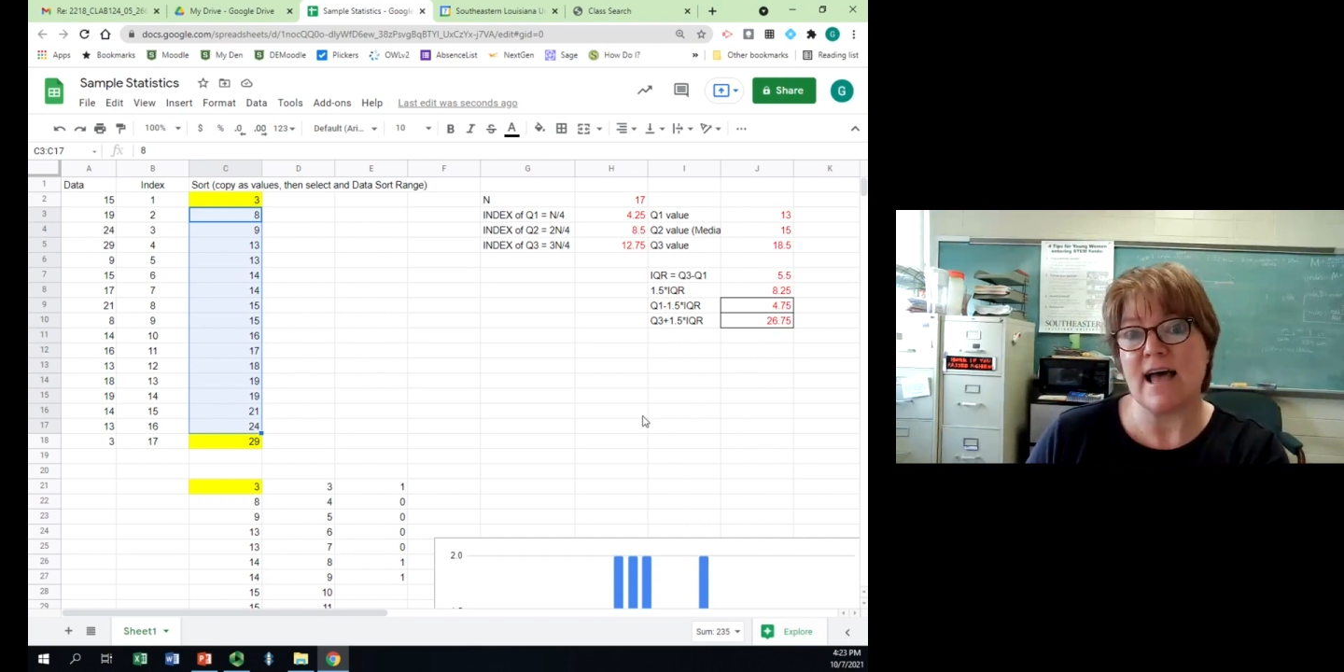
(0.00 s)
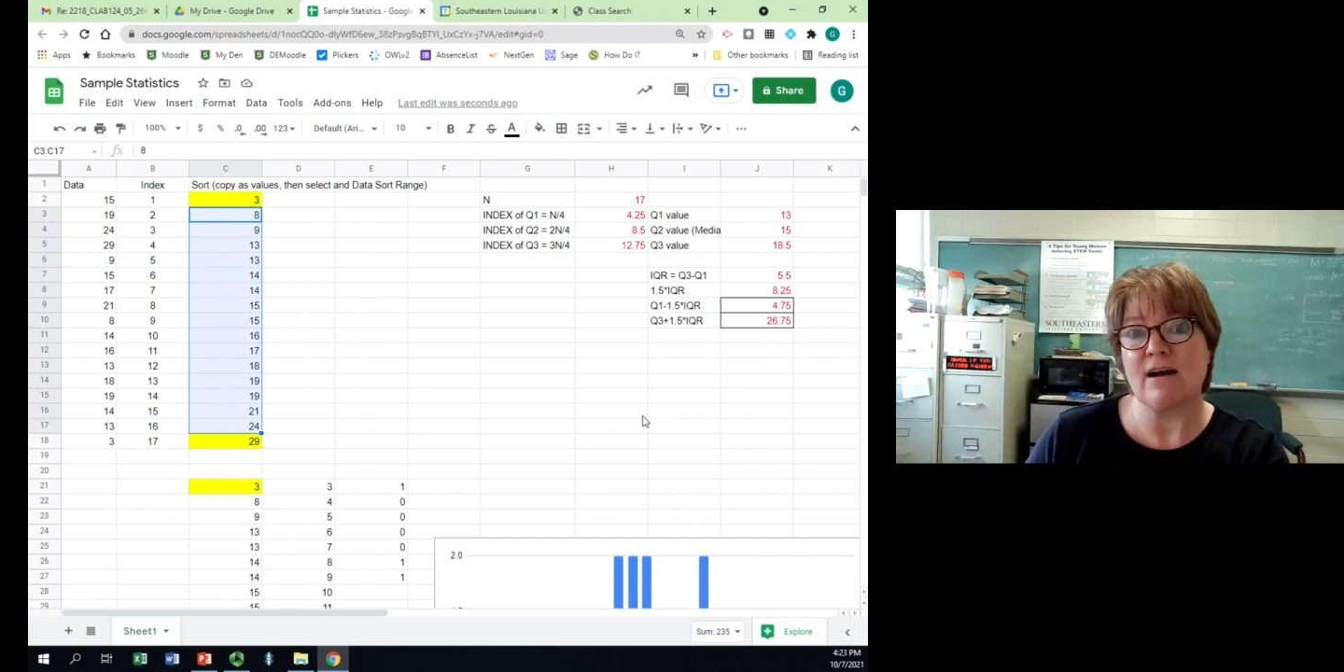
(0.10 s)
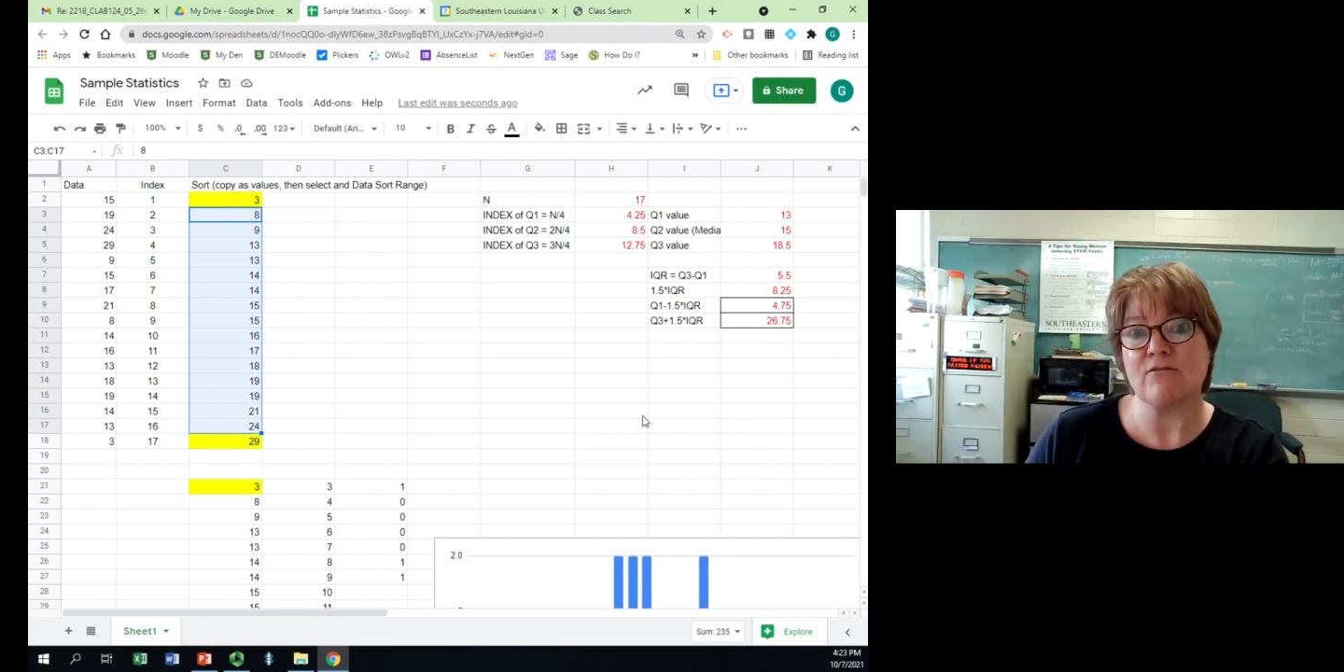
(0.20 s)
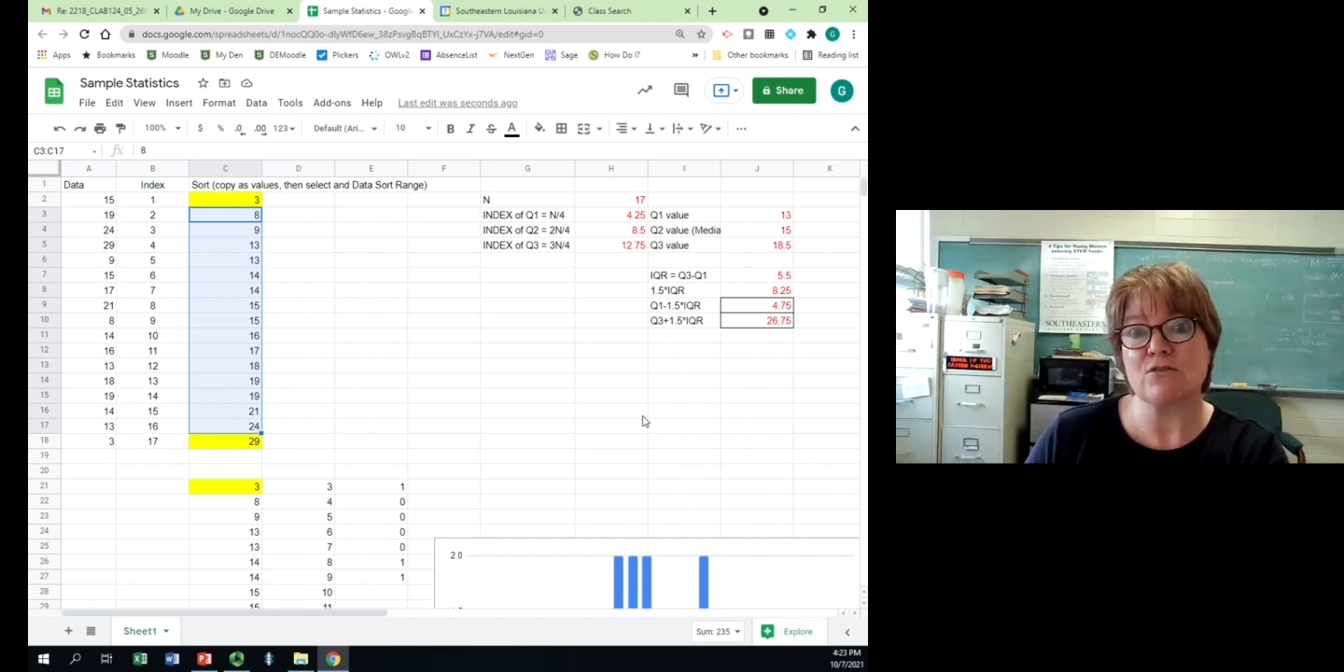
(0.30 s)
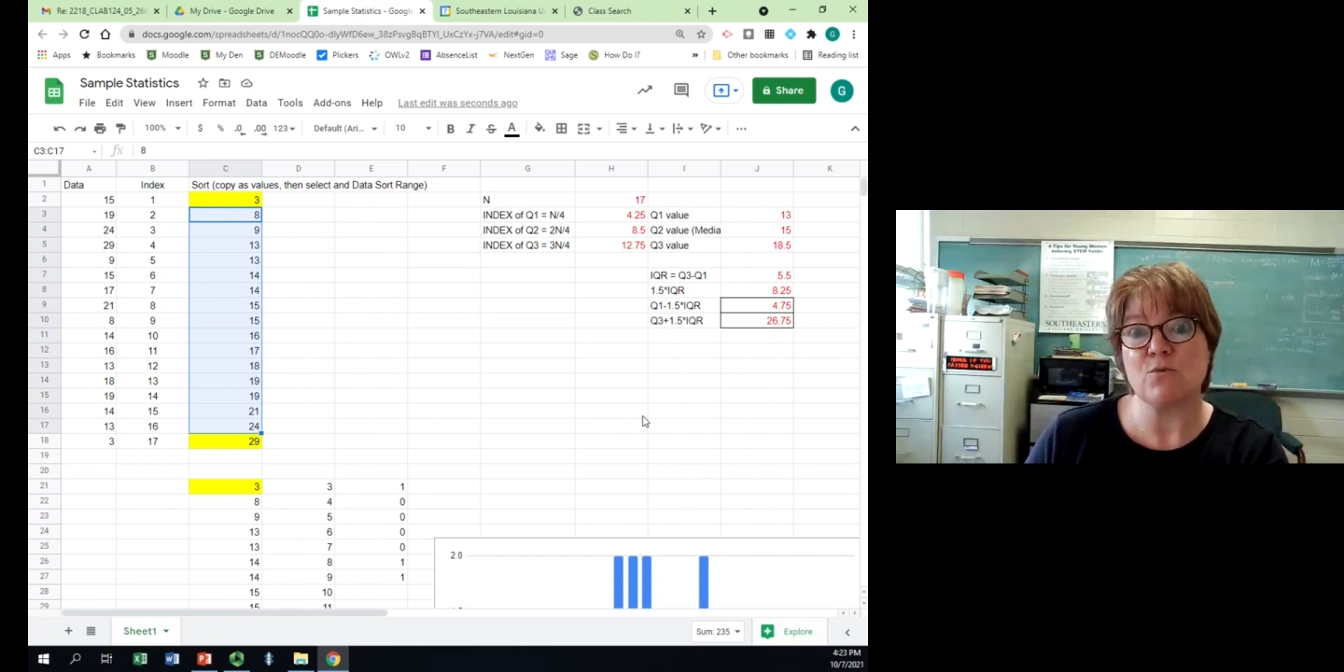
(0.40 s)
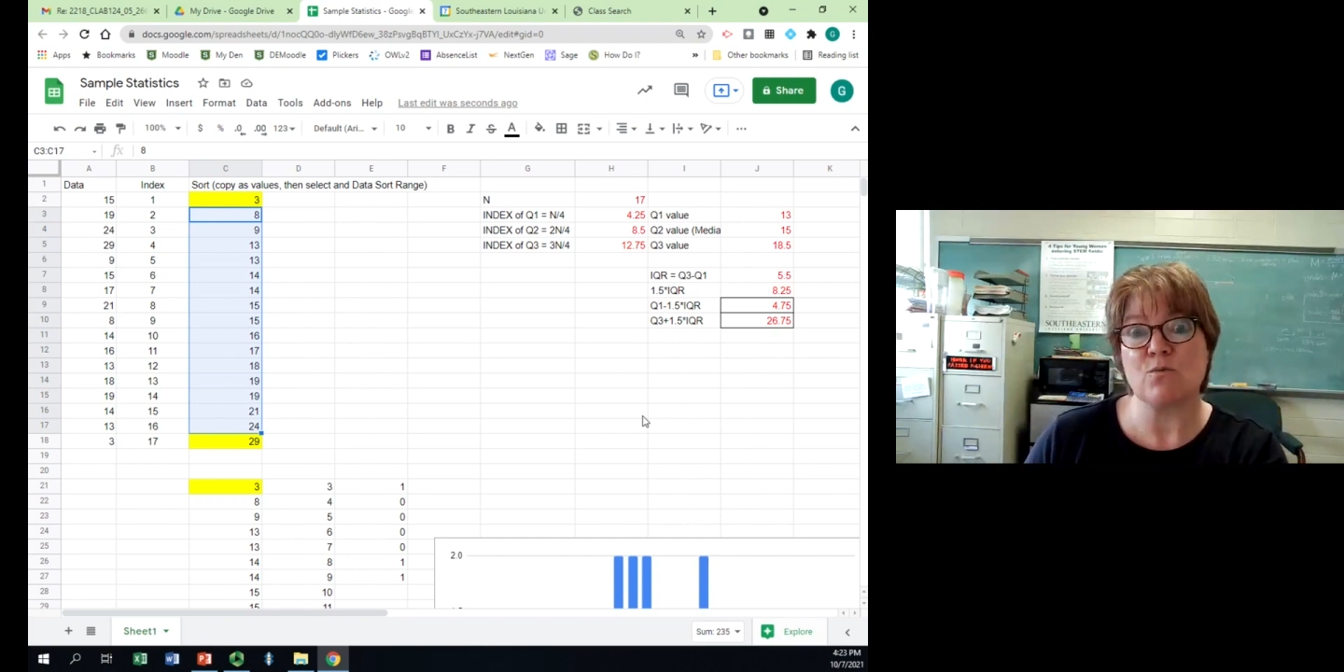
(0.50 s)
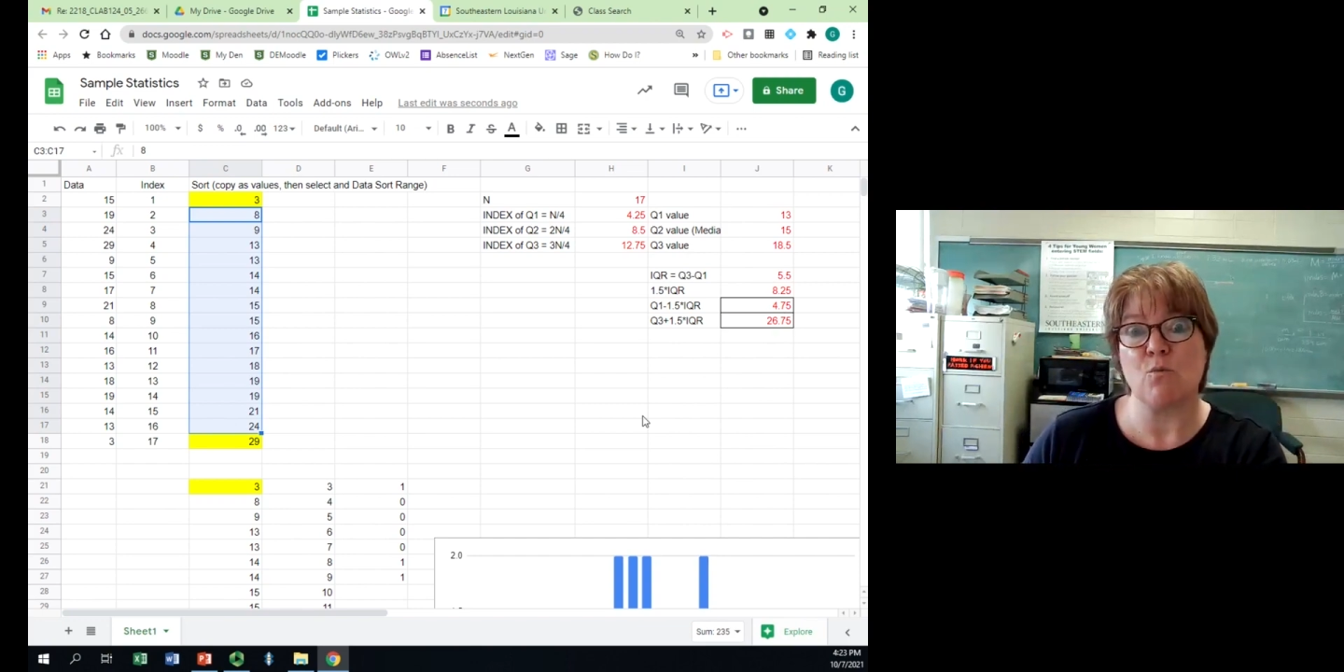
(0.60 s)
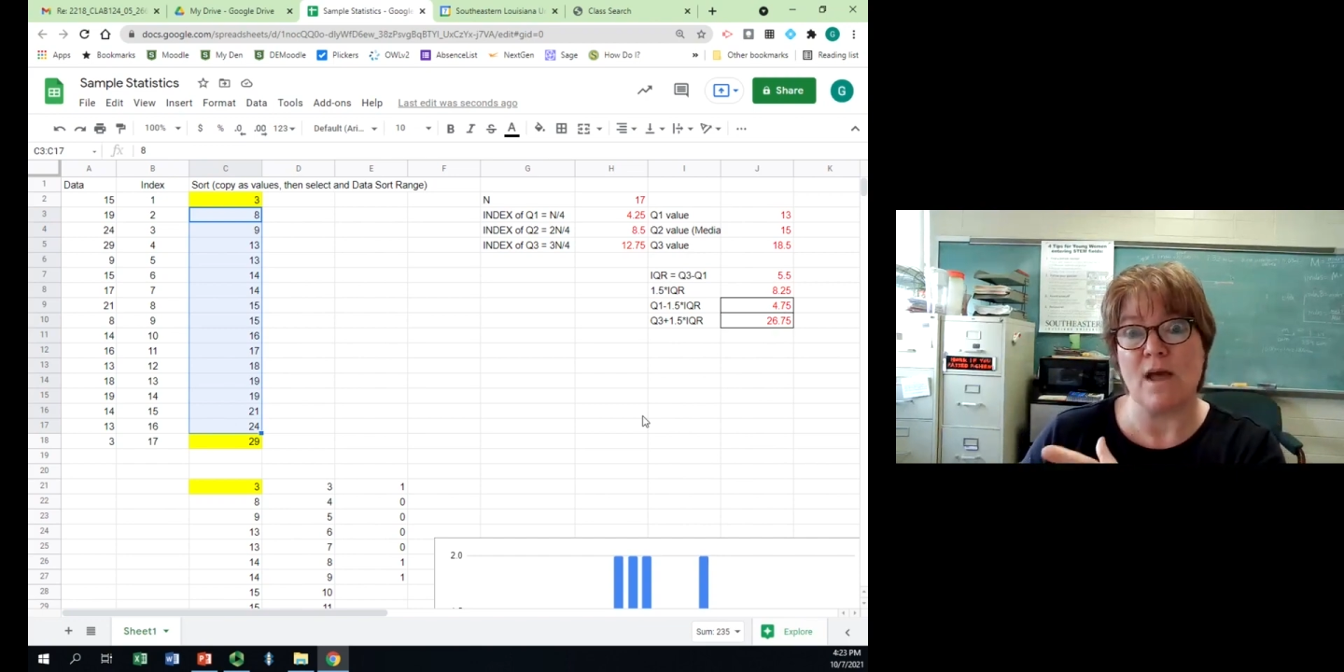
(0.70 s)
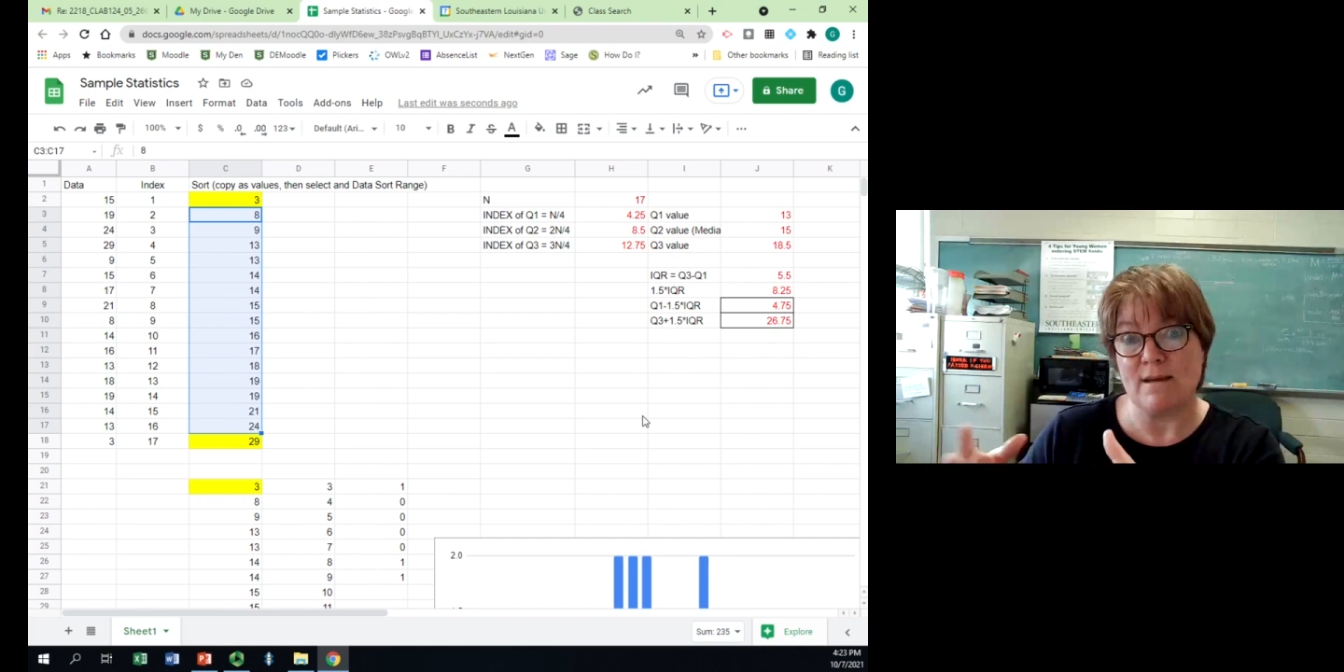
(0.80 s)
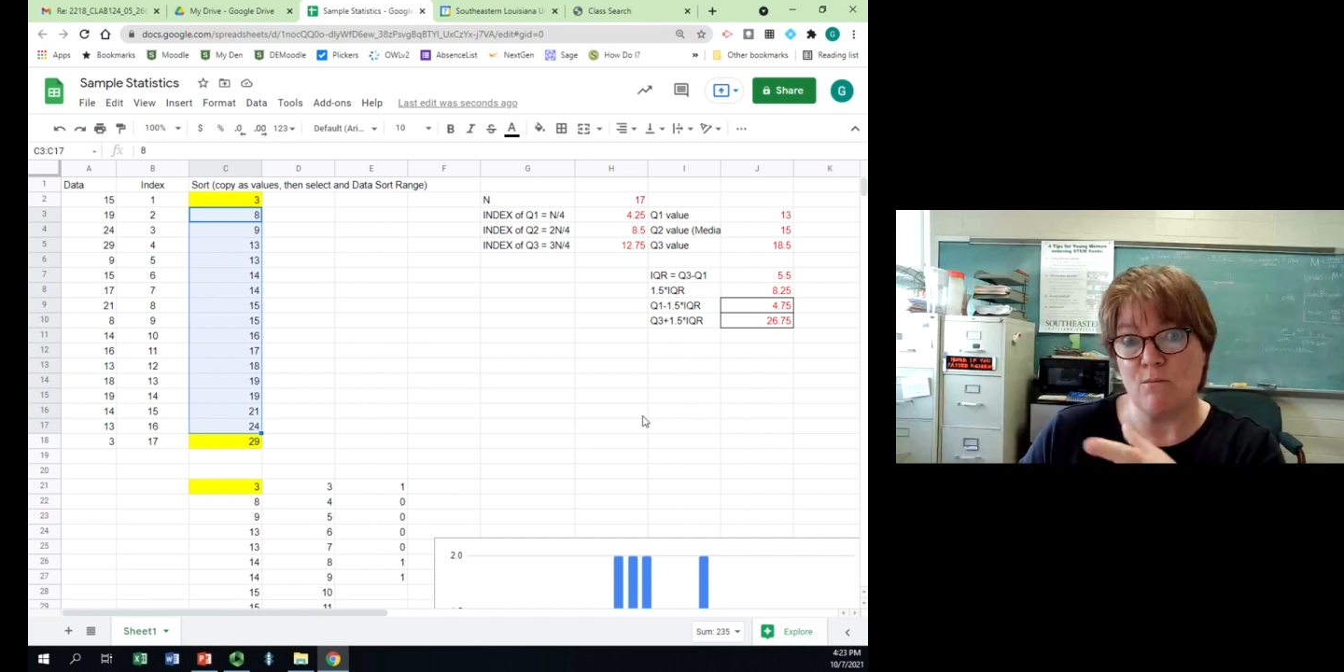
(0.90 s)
average with way